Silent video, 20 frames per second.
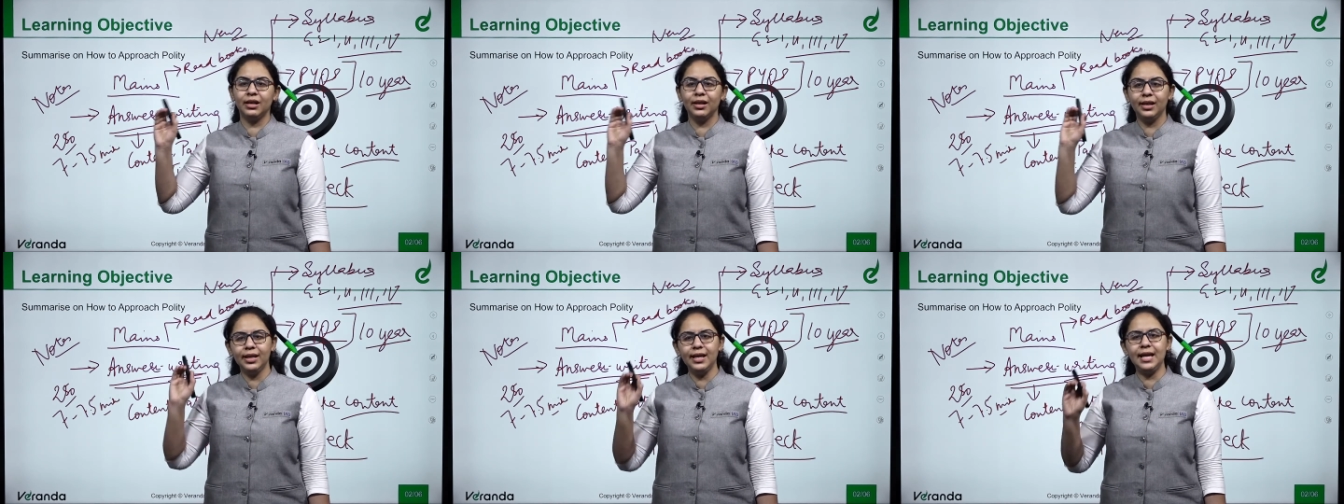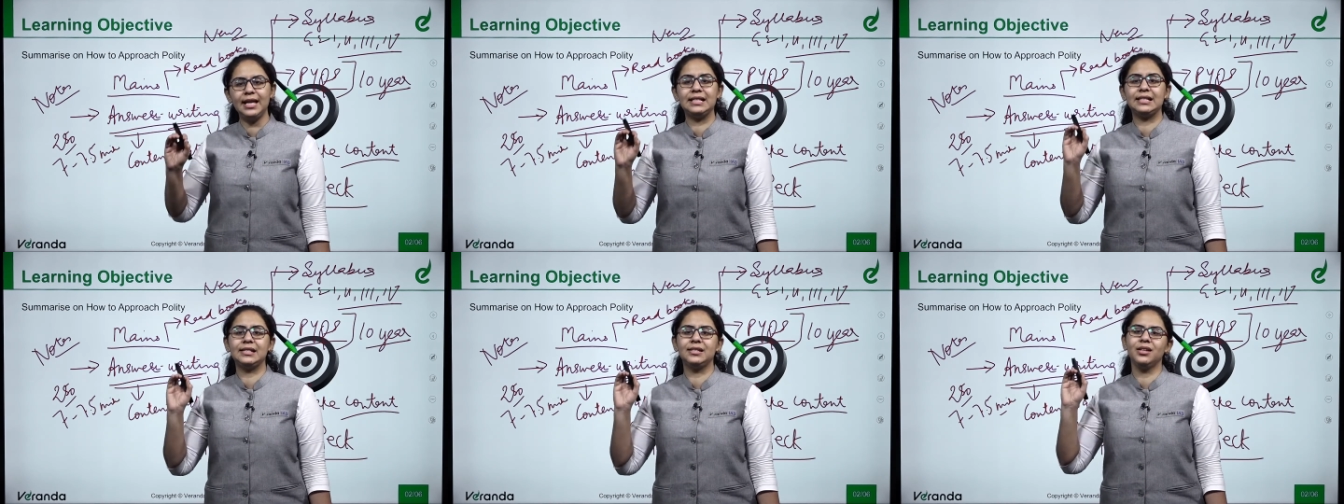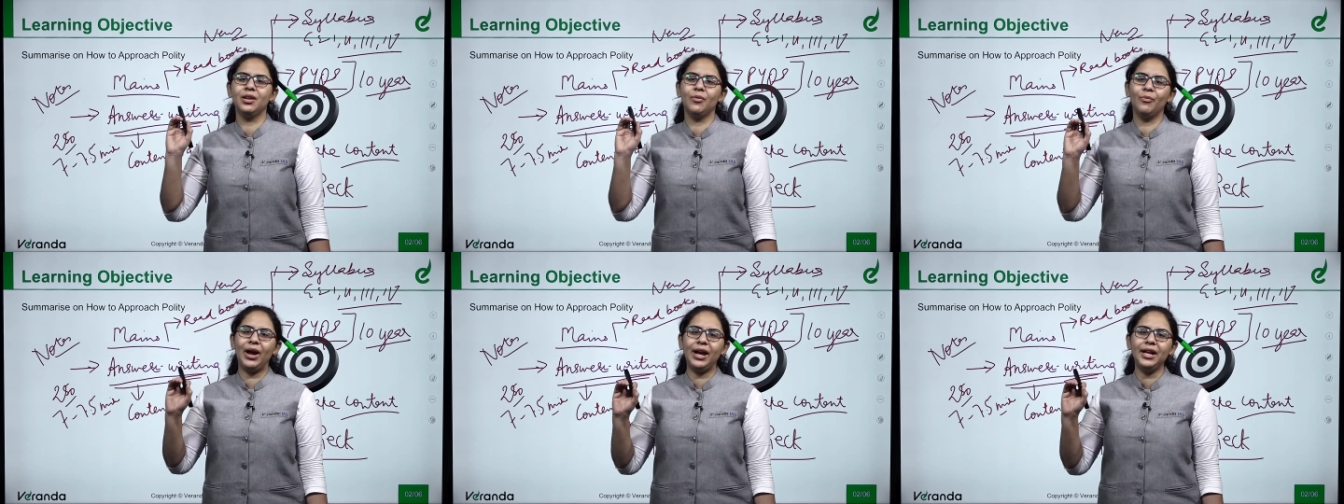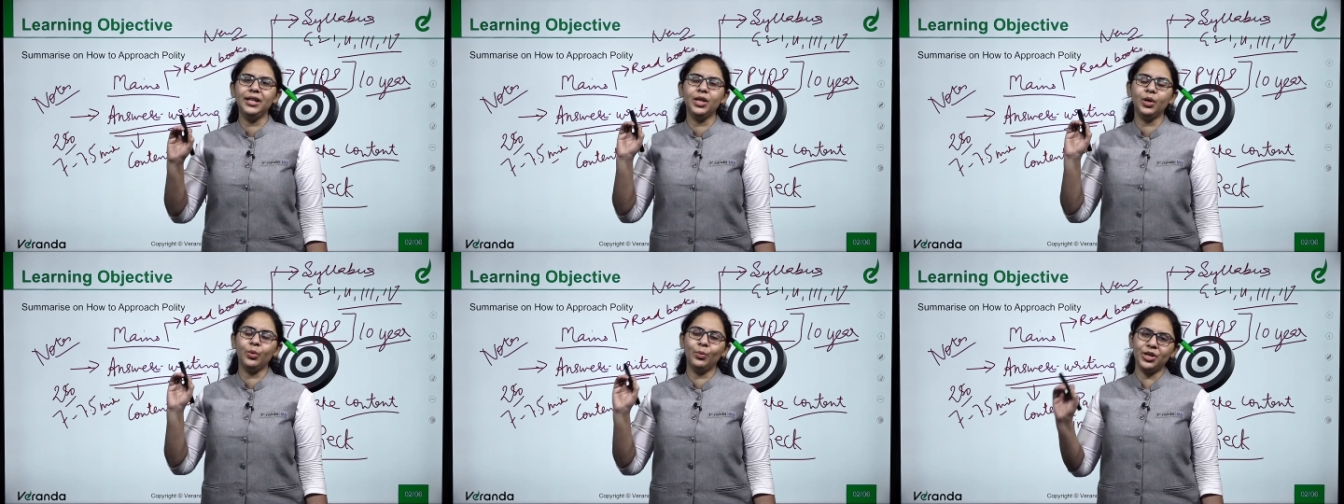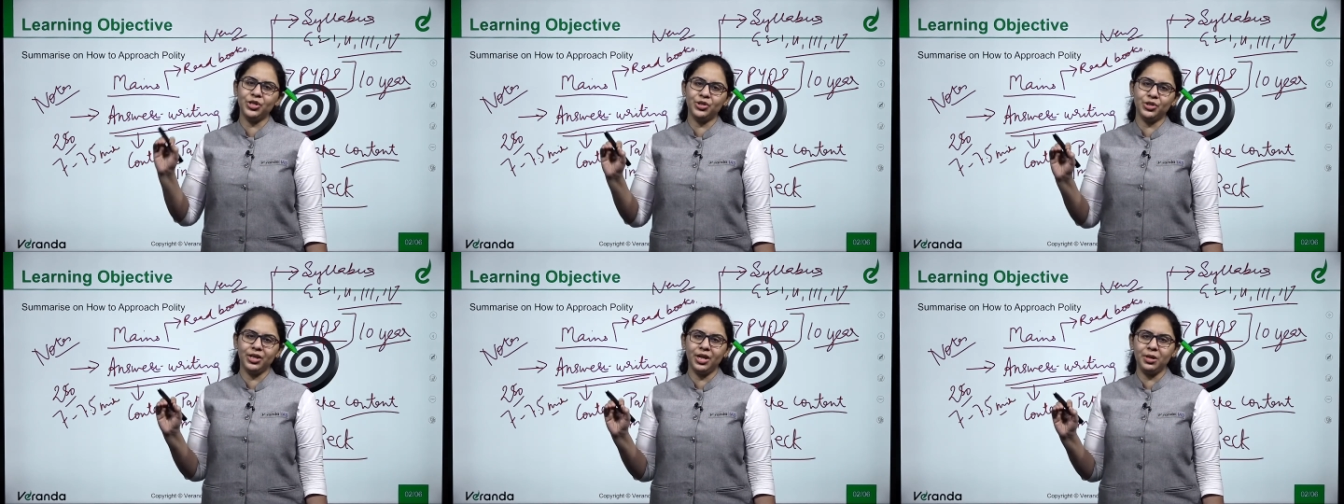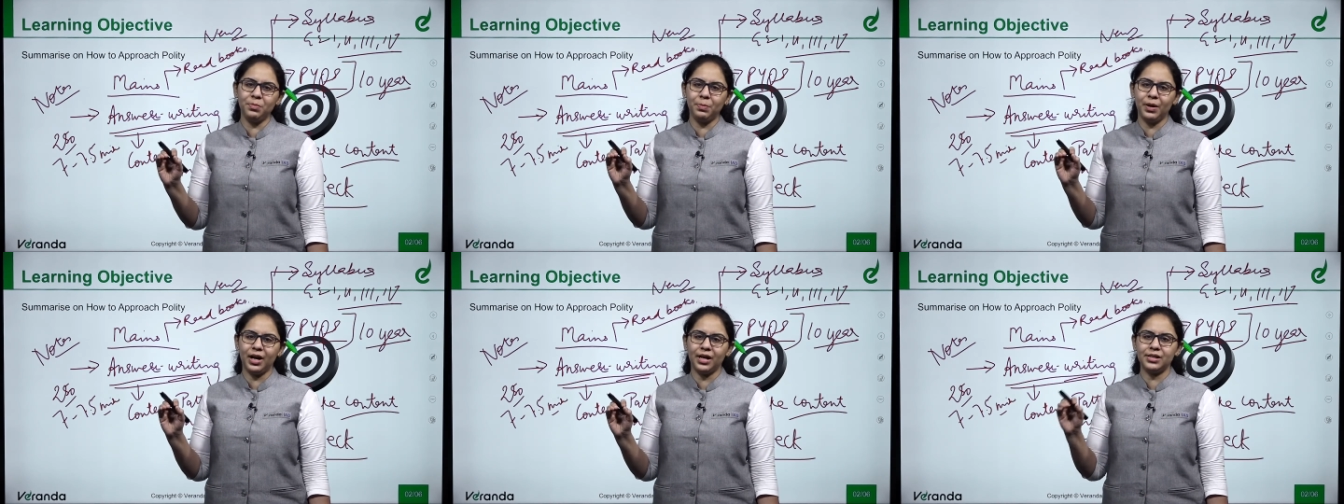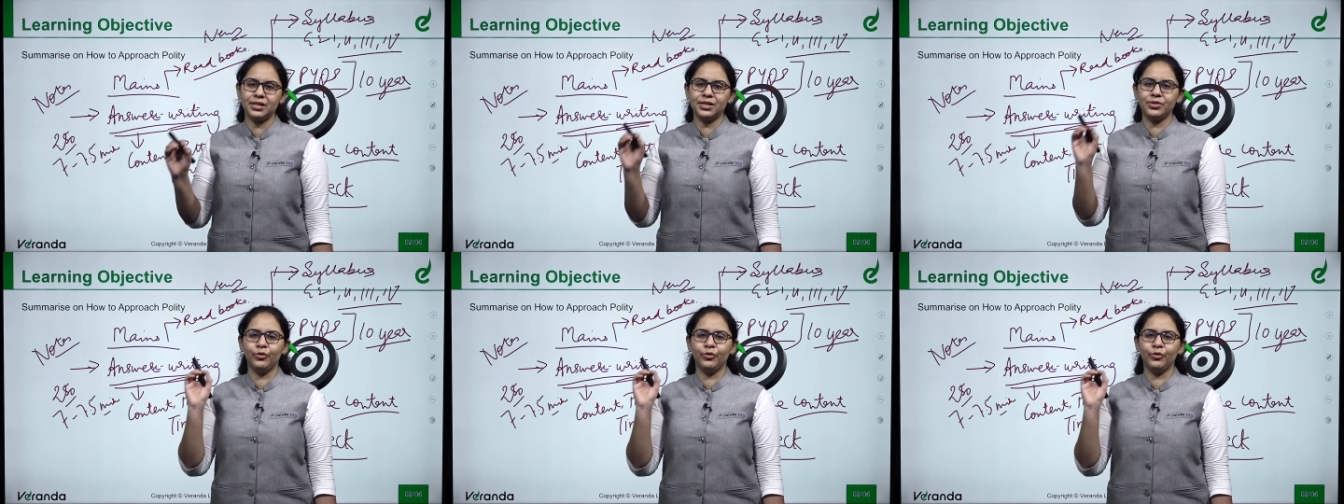Yes, divide the question in parts.